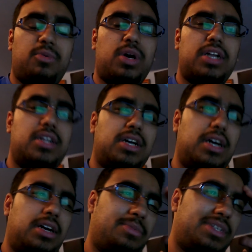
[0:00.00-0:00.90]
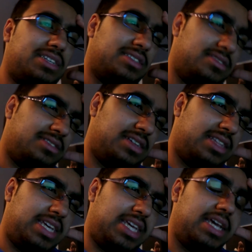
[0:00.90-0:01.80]
one, which is
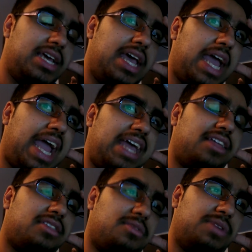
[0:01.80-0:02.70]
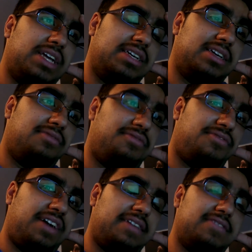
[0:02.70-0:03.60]
the
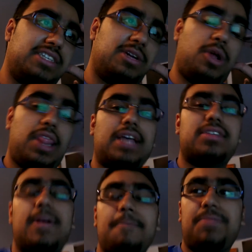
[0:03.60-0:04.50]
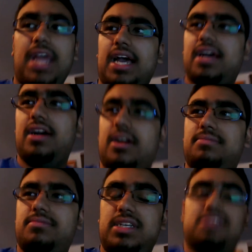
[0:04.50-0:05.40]
8350, and that
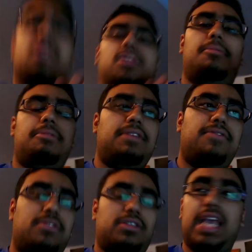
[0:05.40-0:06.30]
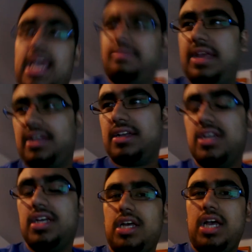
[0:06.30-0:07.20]
is going to be for gaming.
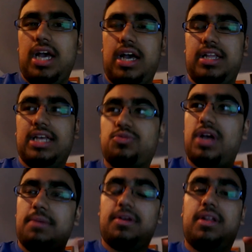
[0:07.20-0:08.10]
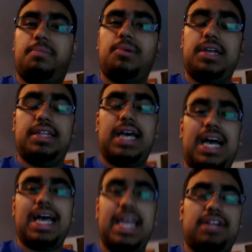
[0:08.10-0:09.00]
That's why I'm going to put in the
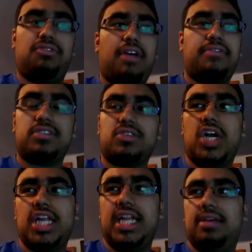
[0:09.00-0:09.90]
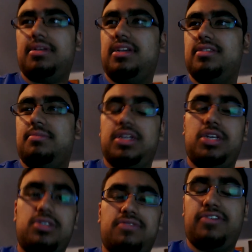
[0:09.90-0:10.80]
high-end graphics card in it, because I'm going to
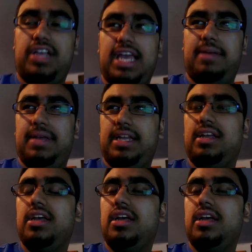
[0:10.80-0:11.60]
use it for gaming.